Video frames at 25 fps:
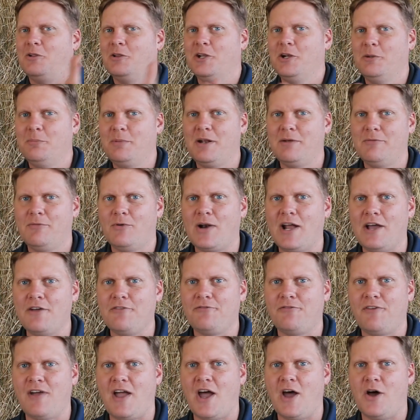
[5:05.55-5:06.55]
little bit of what I
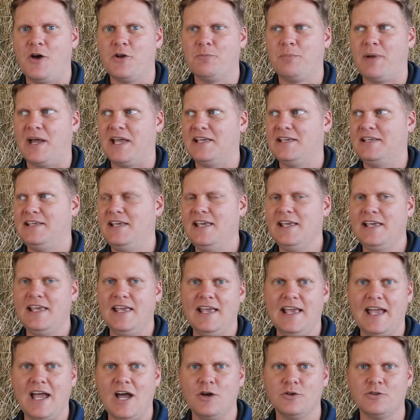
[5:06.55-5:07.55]
found by
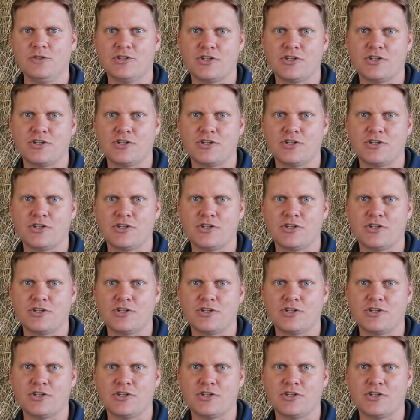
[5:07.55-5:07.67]
geeking out